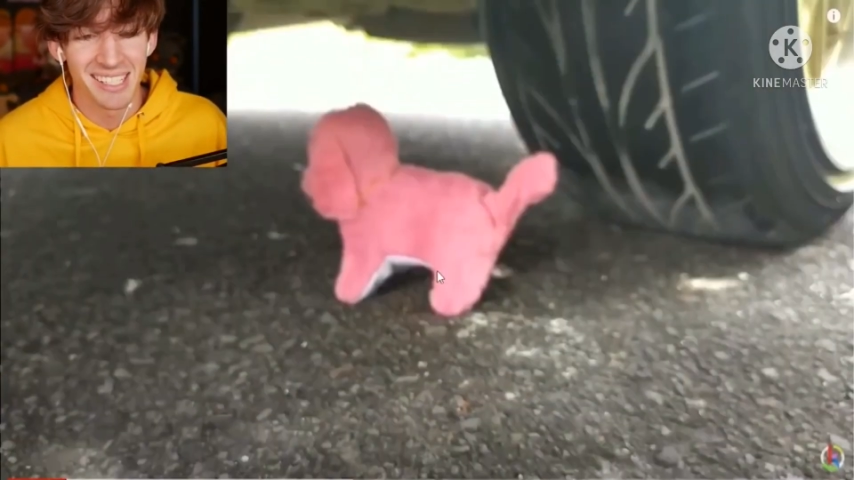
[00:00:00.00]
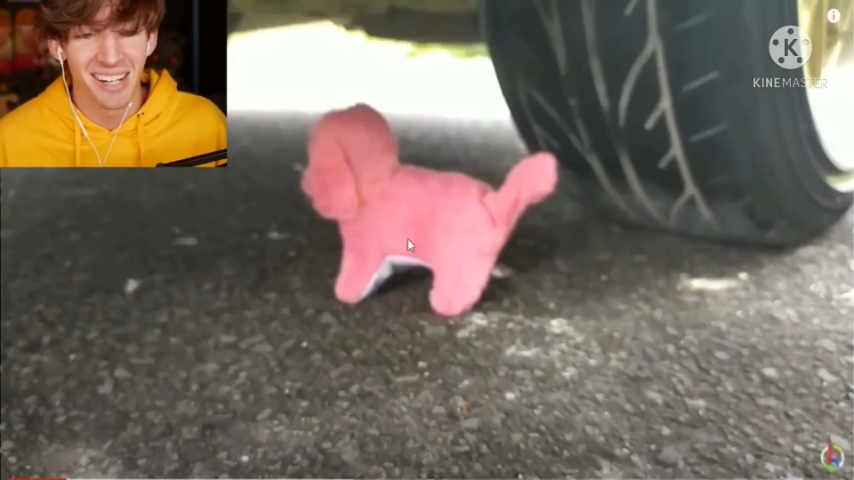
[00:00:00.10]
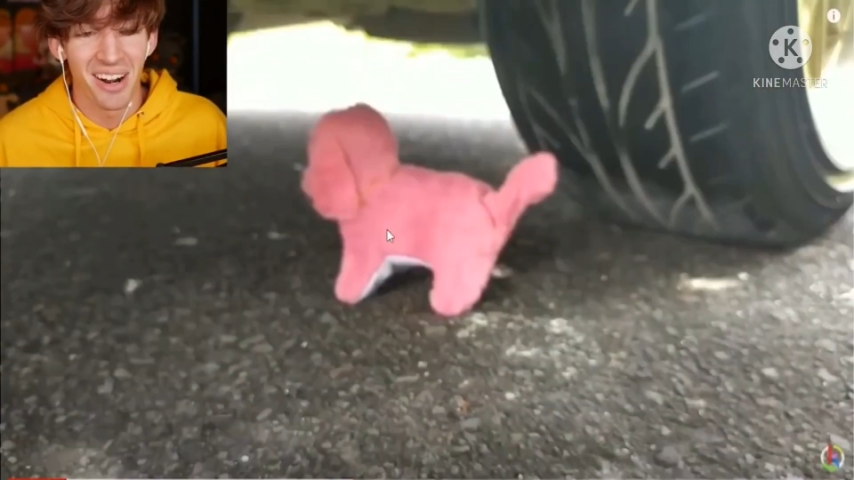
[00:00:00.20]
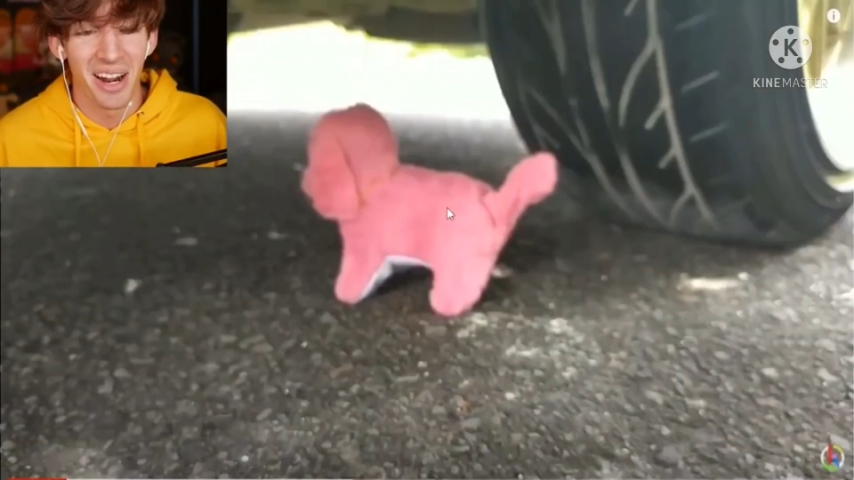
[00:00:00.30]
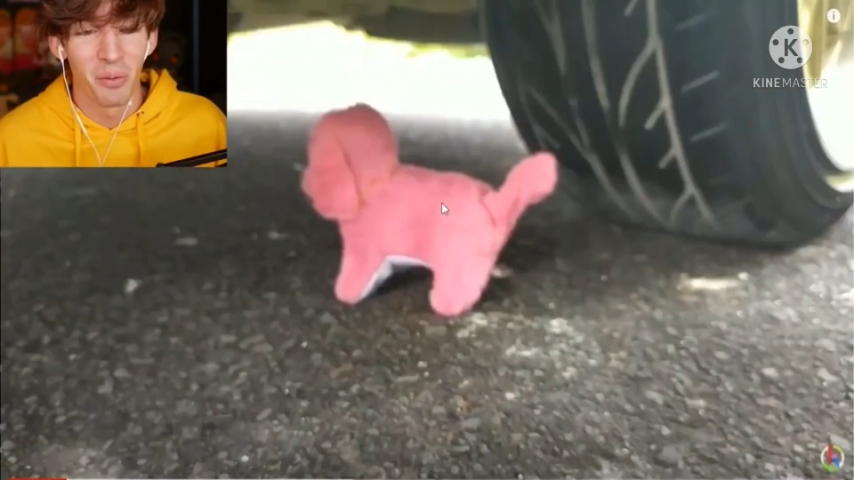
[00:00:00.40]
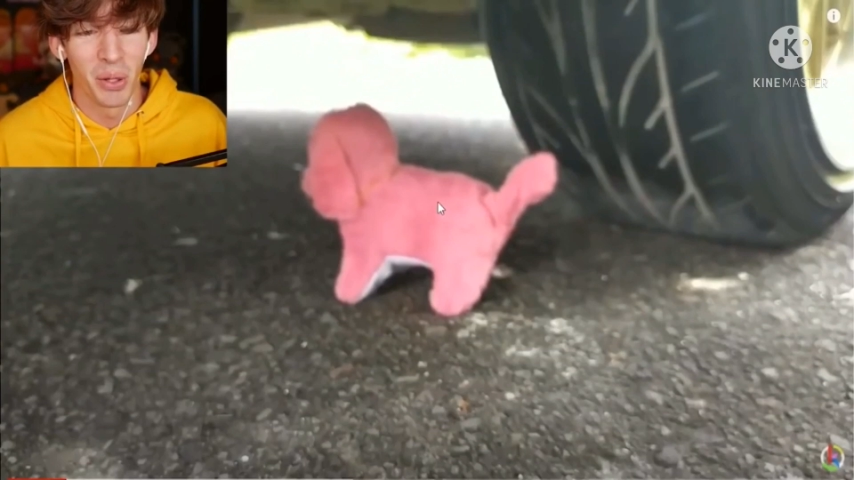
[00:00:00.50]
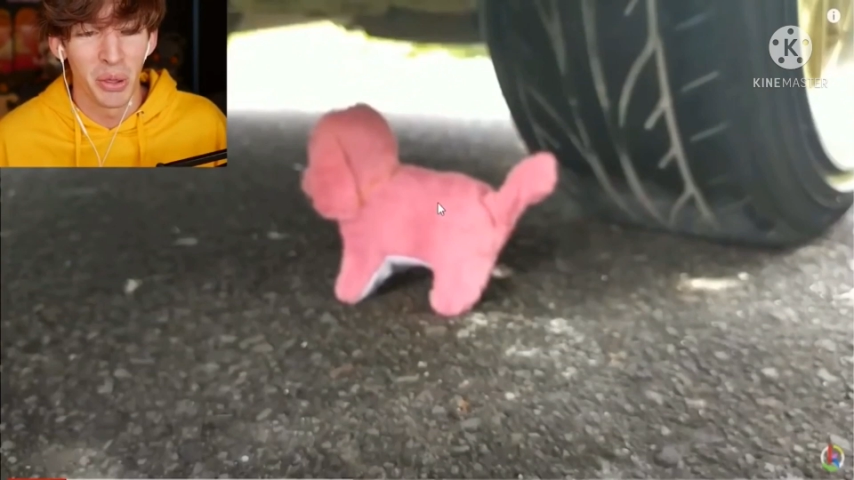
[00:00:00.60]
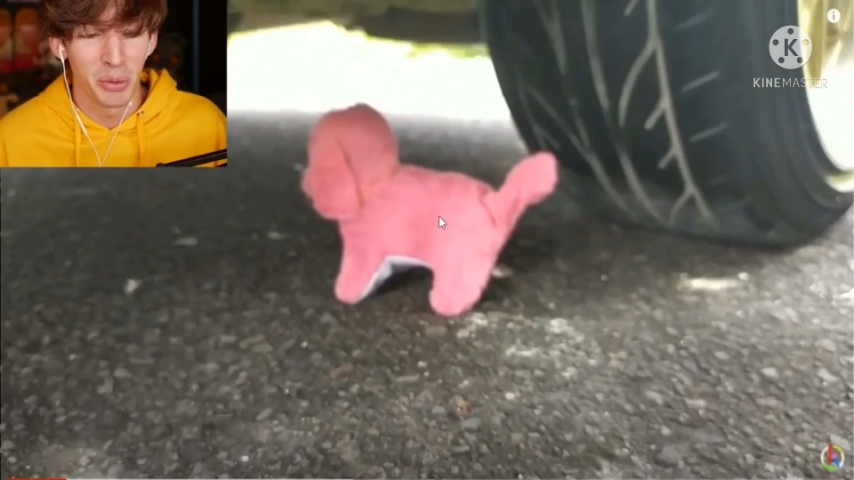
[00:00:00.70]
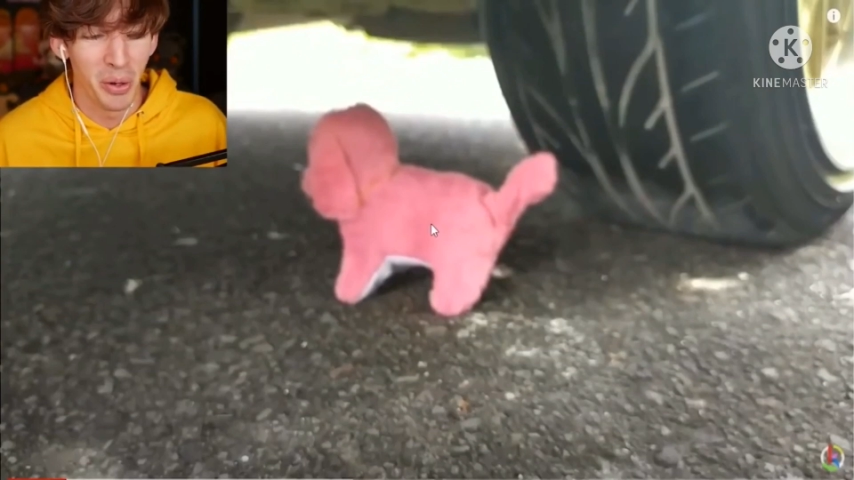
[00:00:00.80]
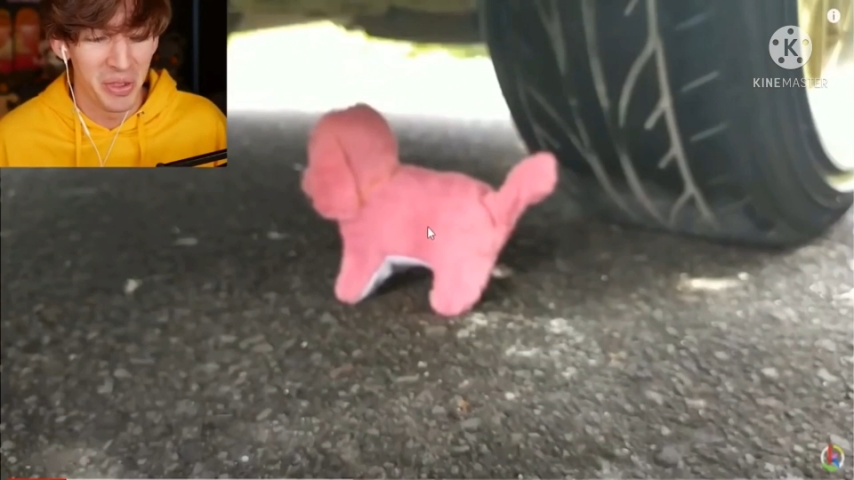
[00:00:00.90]
"All right, we'll
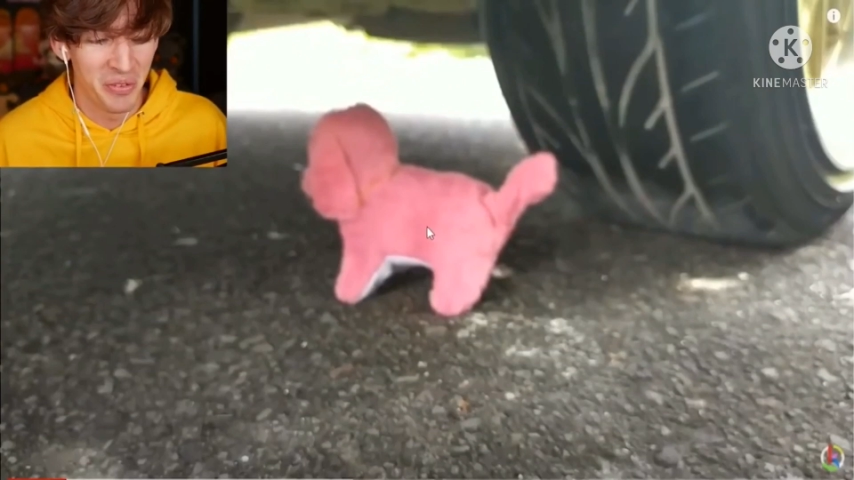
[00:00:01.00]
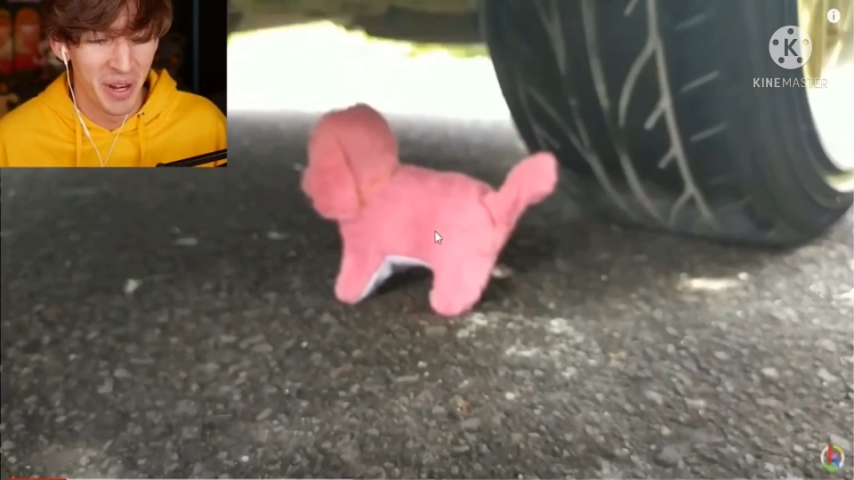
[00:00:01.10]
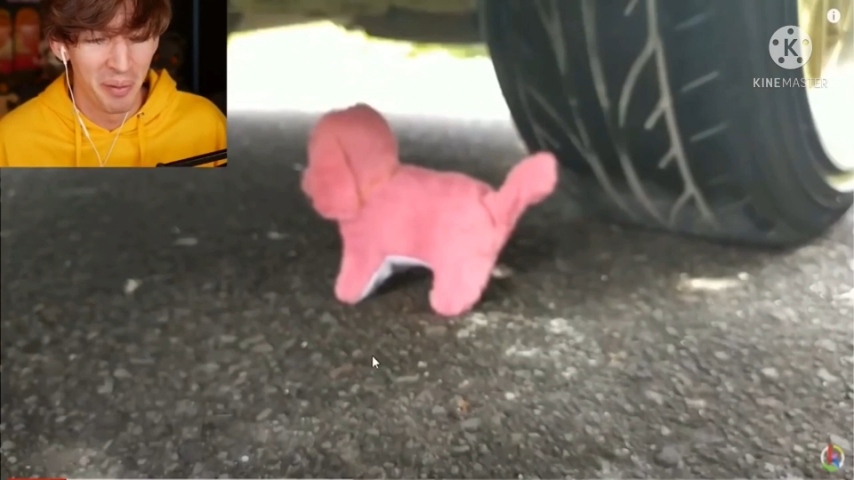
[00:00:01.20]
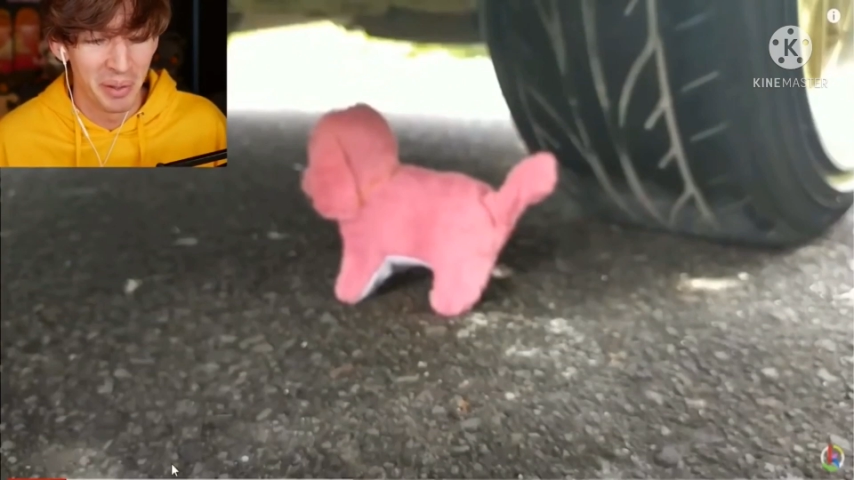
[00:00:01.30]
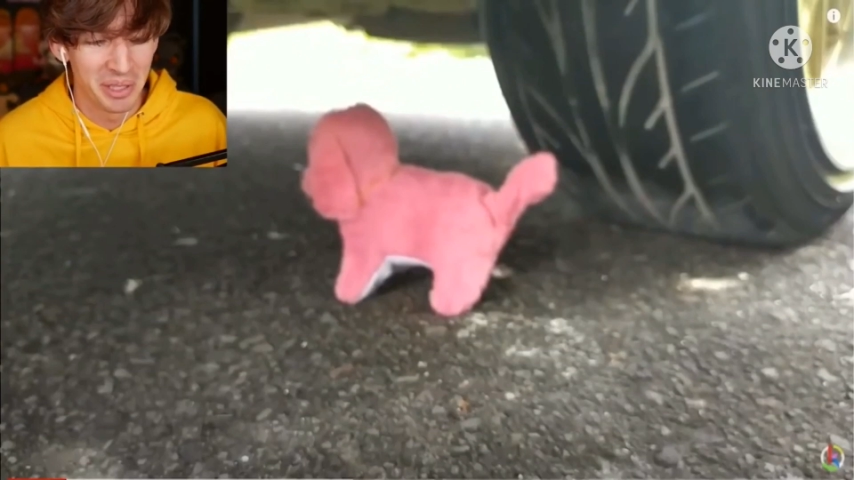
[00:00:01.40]
throw the family